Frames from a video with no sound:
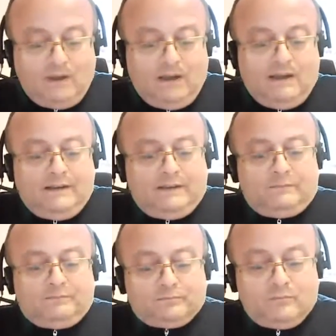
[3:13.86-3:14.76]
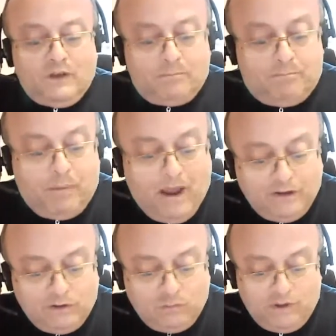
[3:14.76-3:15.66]

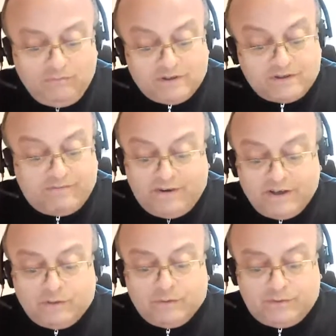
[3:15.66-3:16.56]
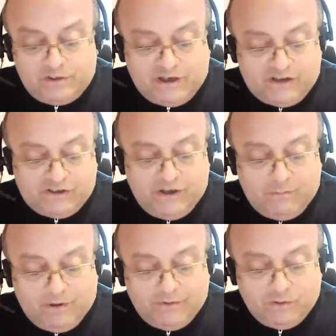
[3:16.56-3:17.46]
Panel 1 was a very good discussion
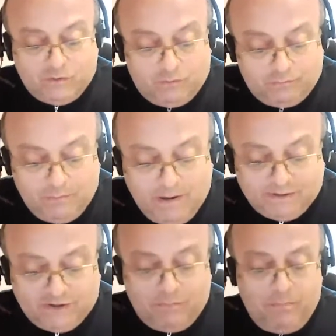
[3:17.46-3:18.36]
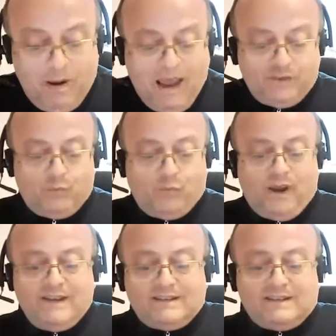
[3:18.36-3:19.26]
about the complementary
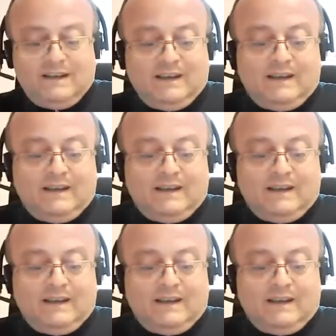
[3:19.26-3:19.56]
pathways.